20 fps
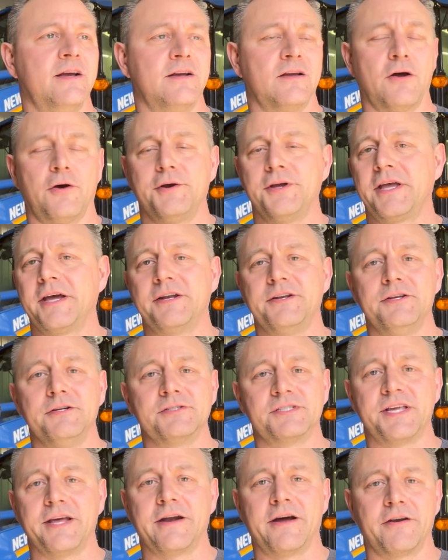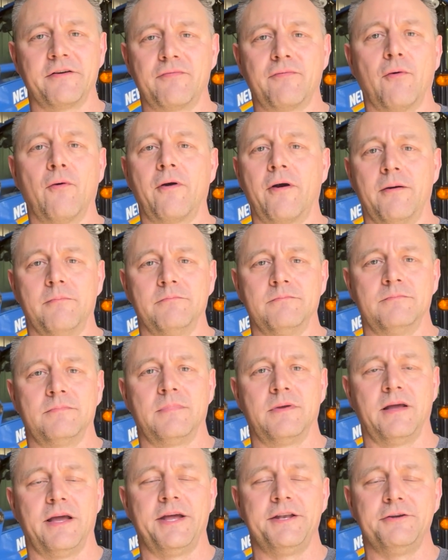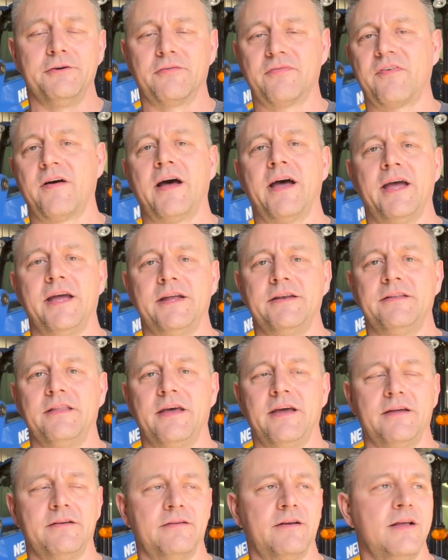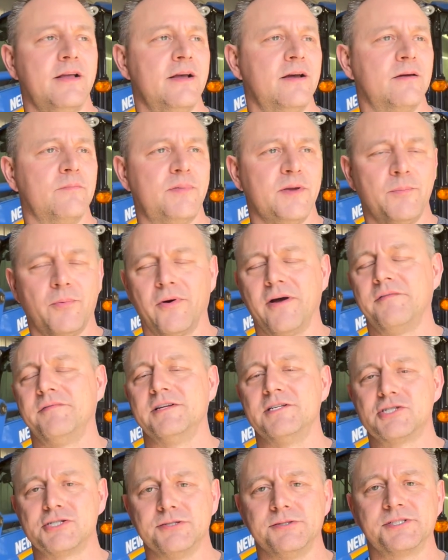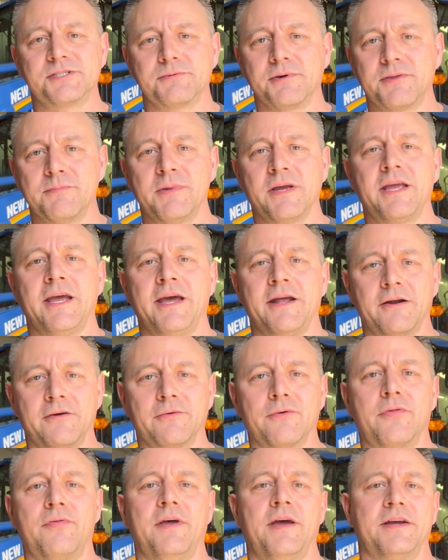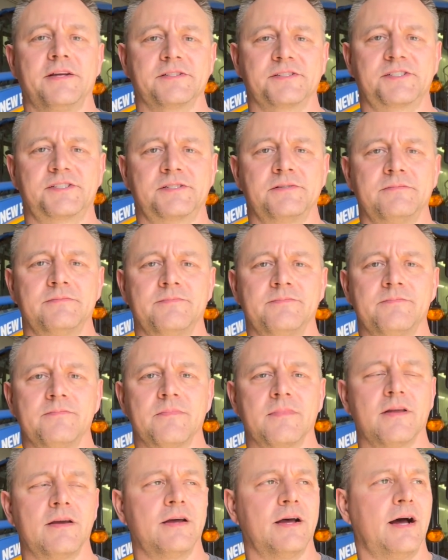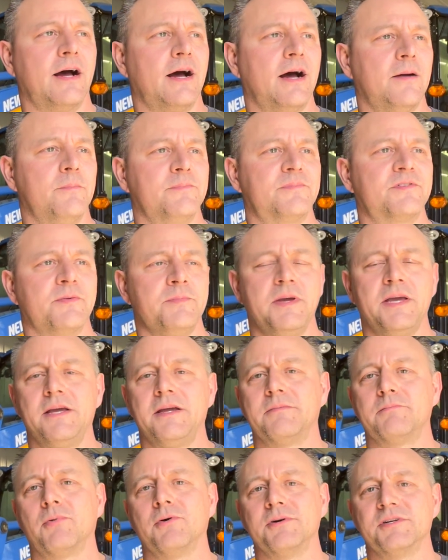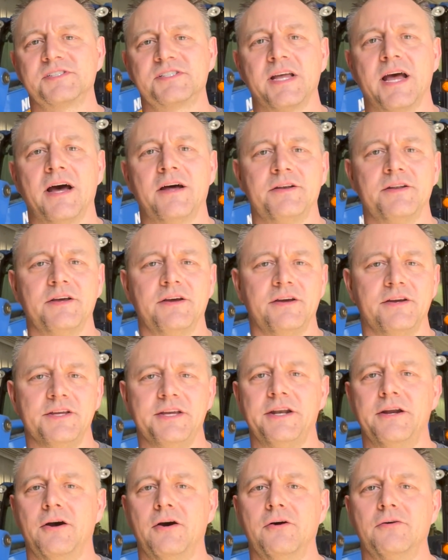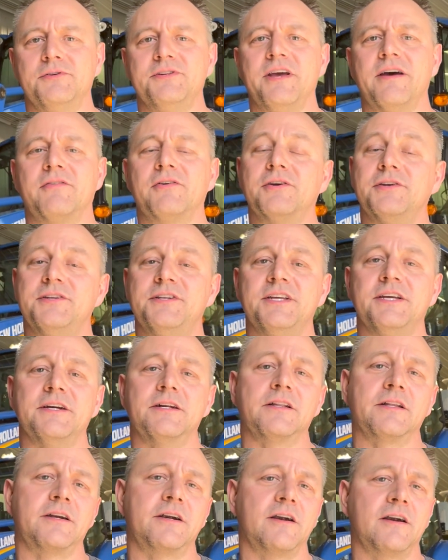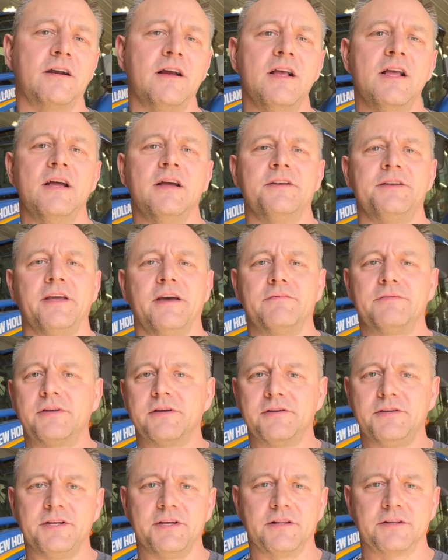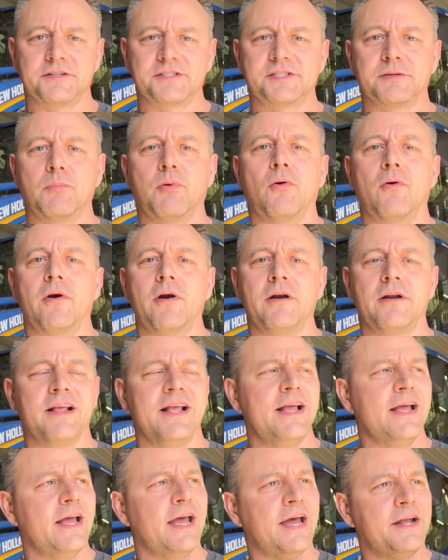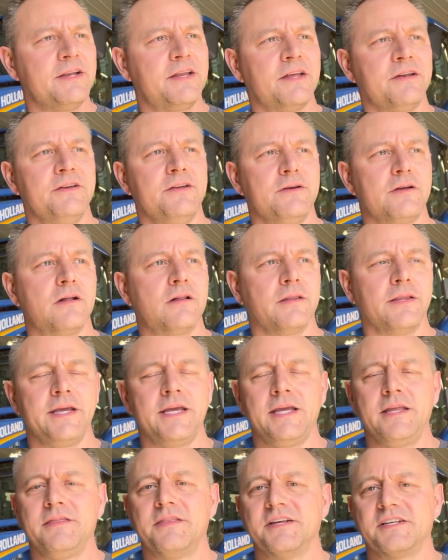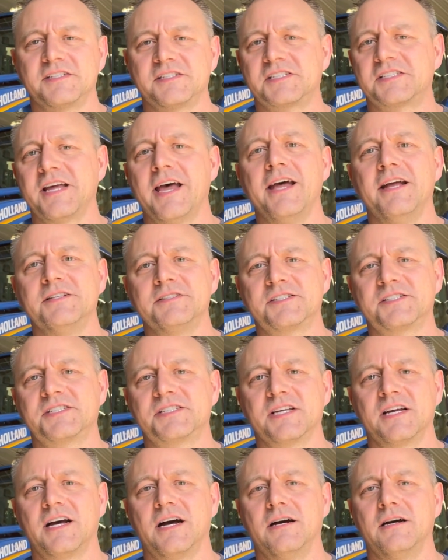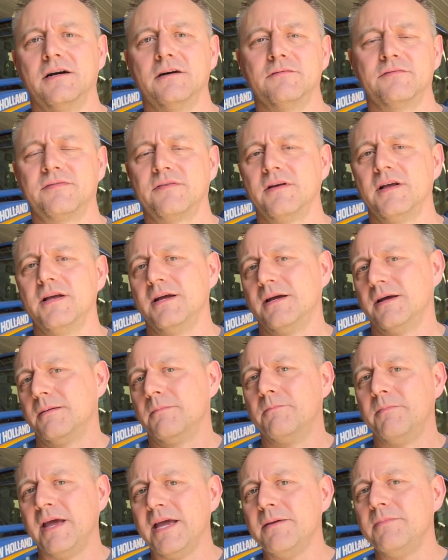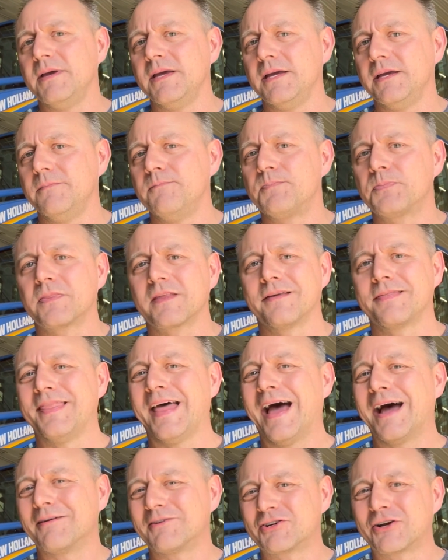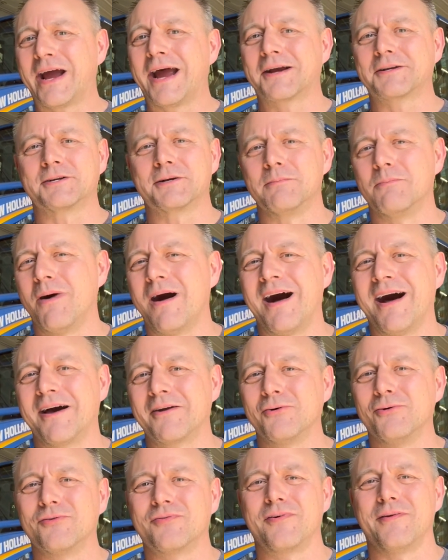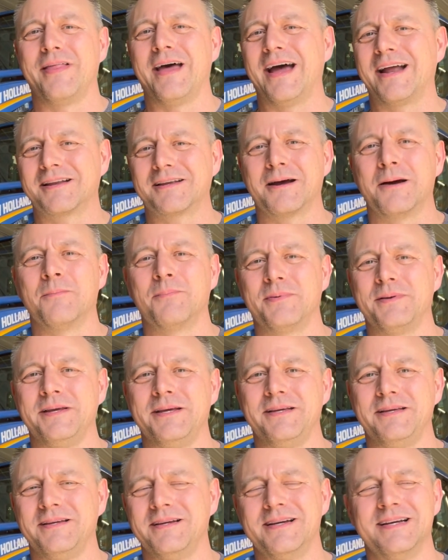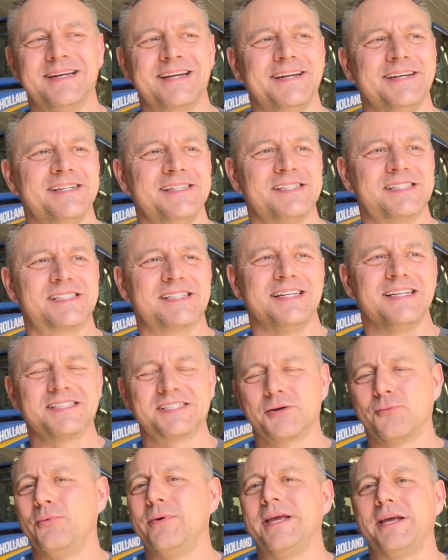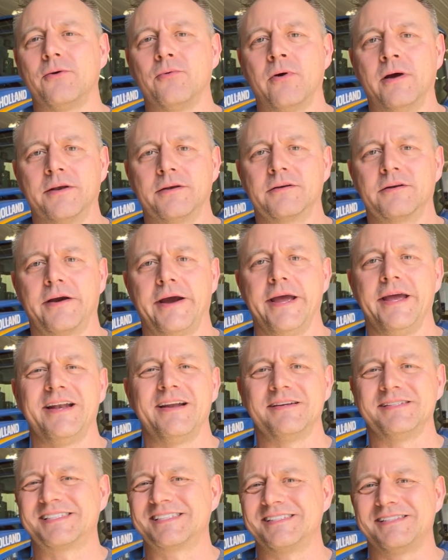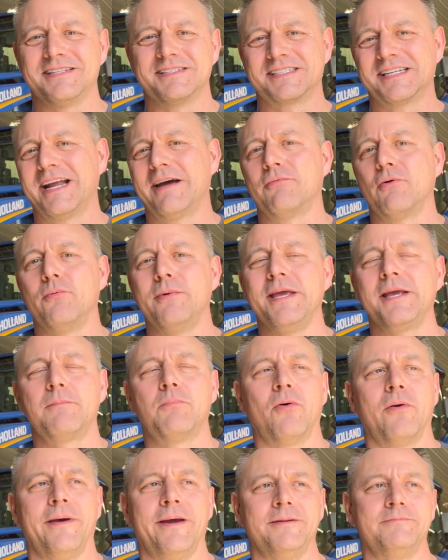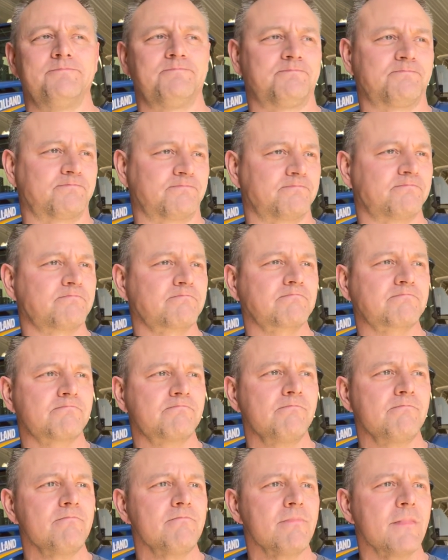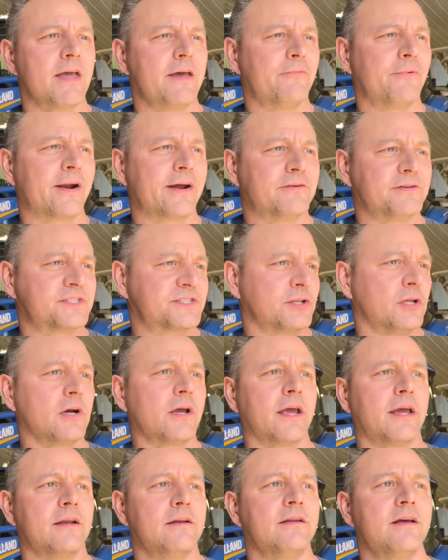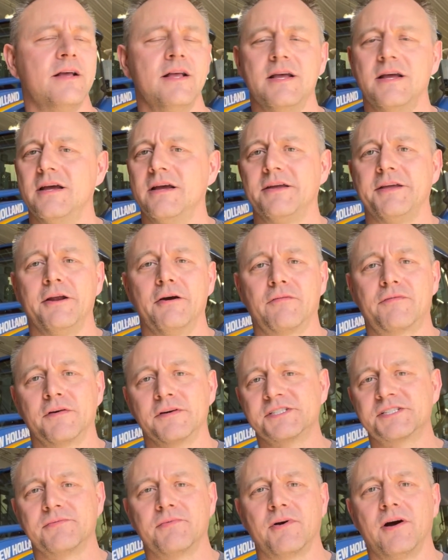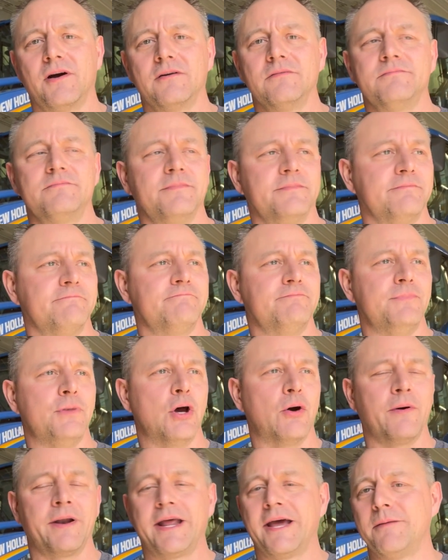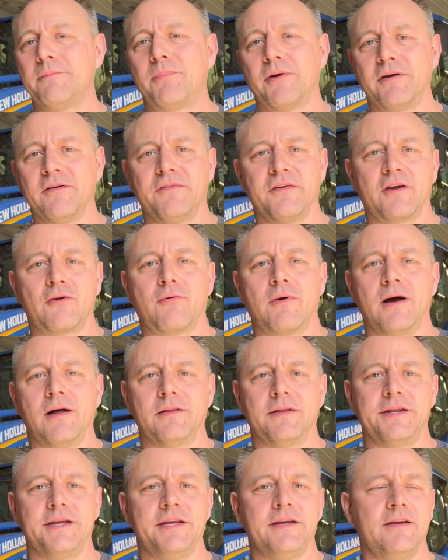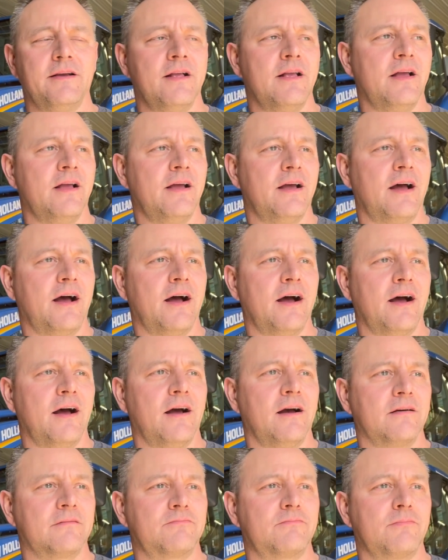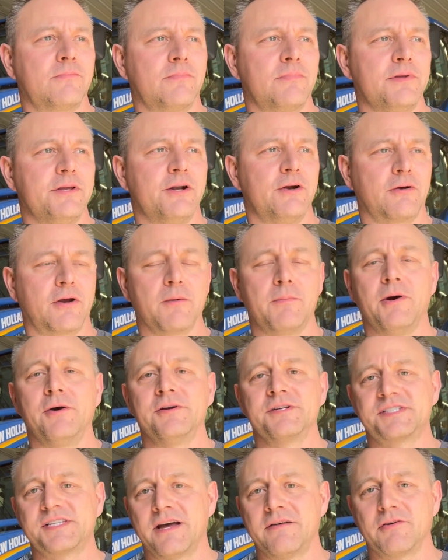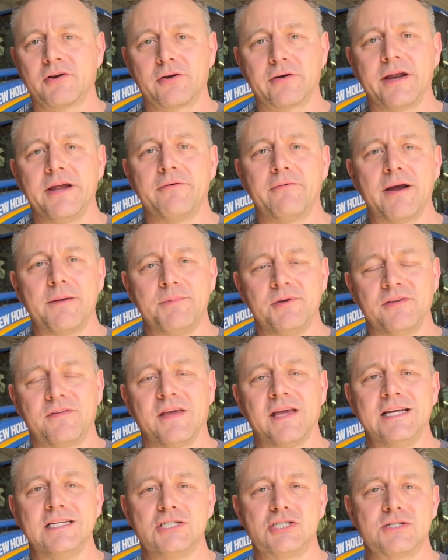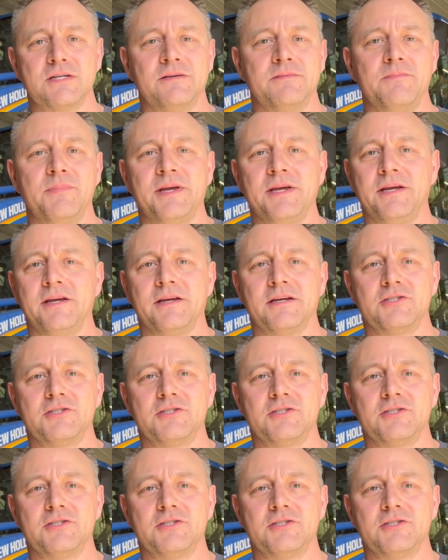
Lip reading: all you gotta do is get on the forum, and you'll find that people have issues with mechanical things. To me, it boils down to, do you have a good dealer? Do you have good dealer support? And can you glean the sense of maybe that tractor model for that company is a weak one, right? Does it have a weak point? And when I was looking, first of all, no one had perfect quality. Kubotas have a great reputation being a